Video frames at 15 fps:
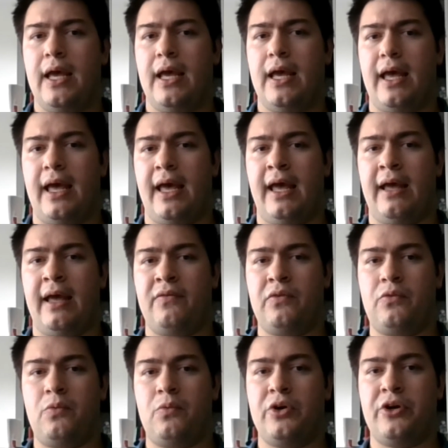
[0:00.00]

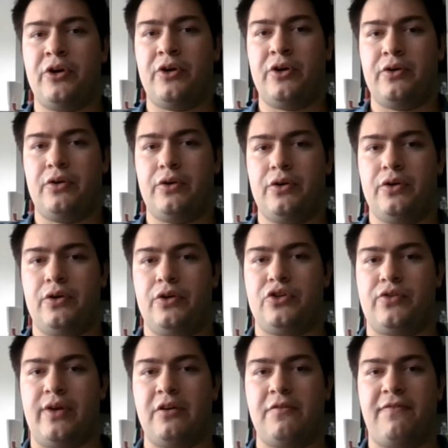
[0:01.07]
And we're
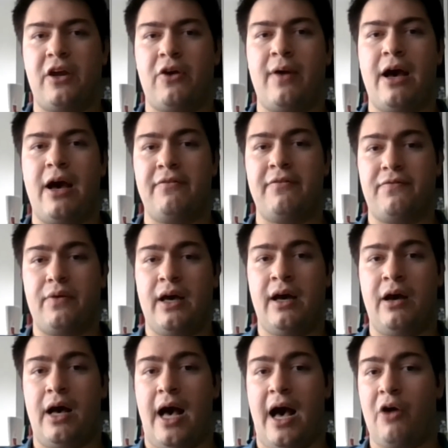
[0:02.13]
trying to figure out if
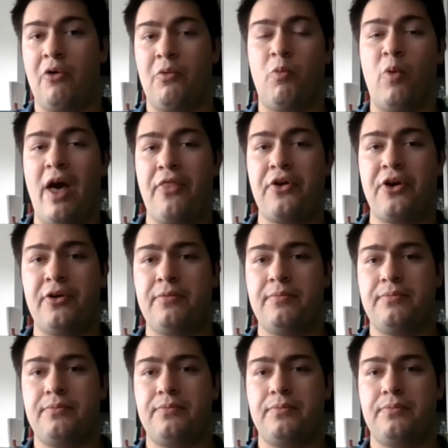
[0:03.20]
how weather,
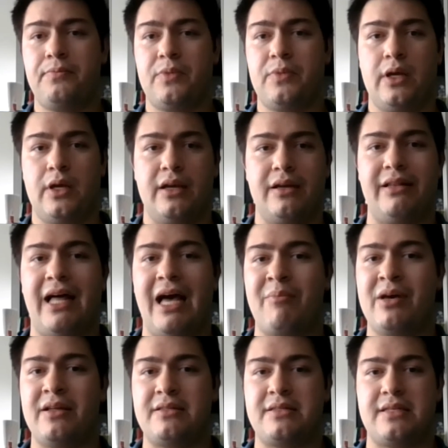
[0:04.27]

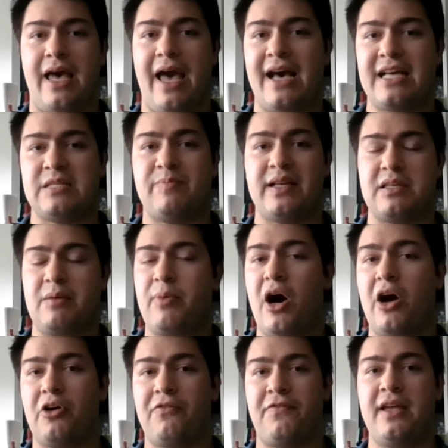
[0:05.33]
climate, aspect,
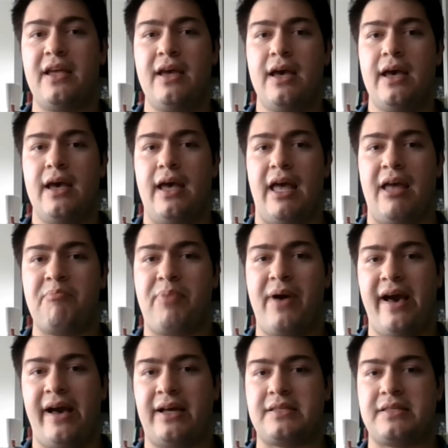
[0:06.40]
topography
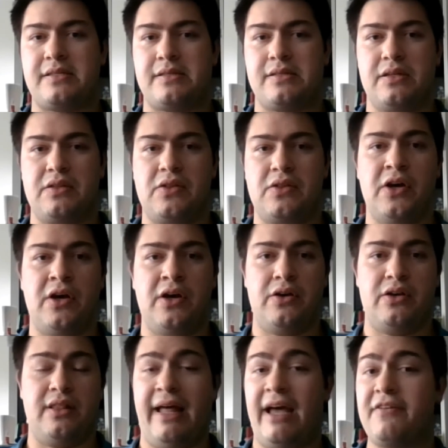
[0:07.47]
impacts the
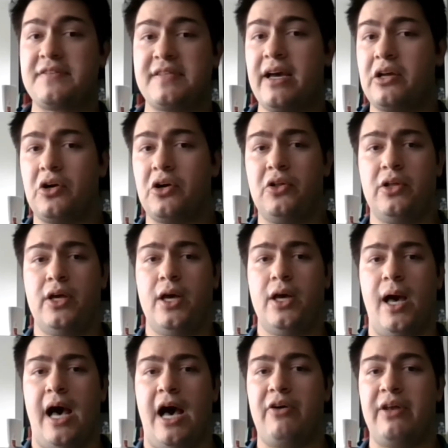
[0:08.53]
life cycle,
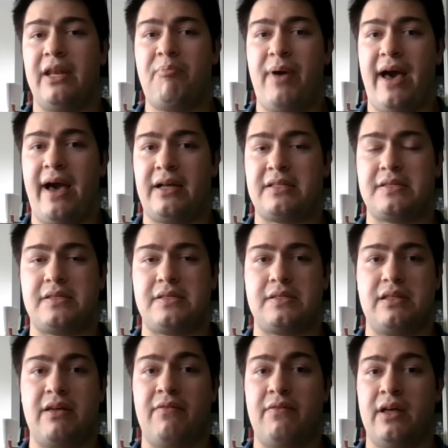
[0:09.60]
how it impacts
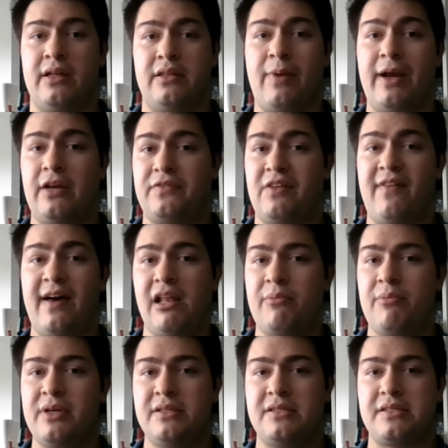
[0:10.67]
the rate of
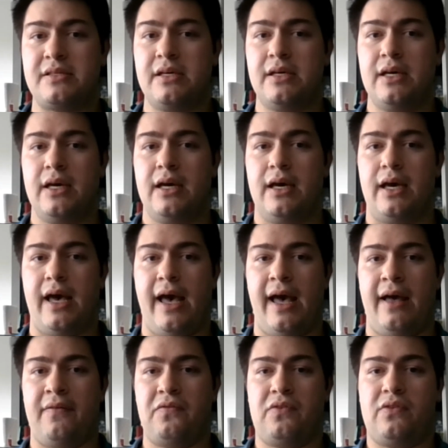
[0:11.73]
development,
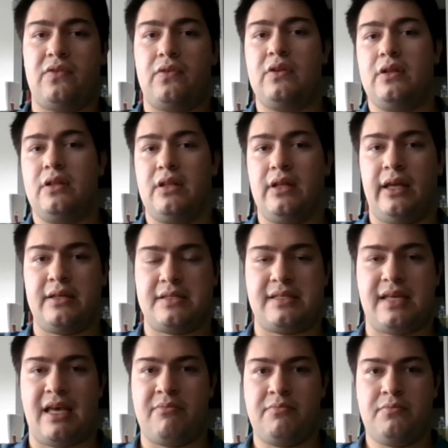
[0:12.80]
and in the
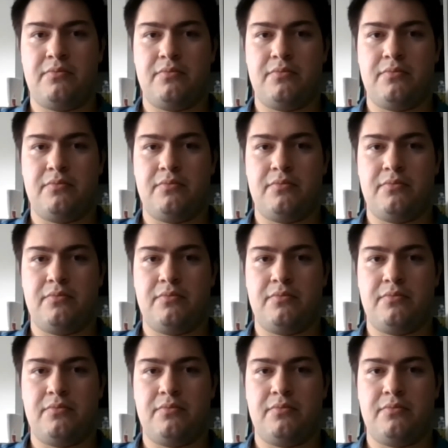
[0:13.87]
same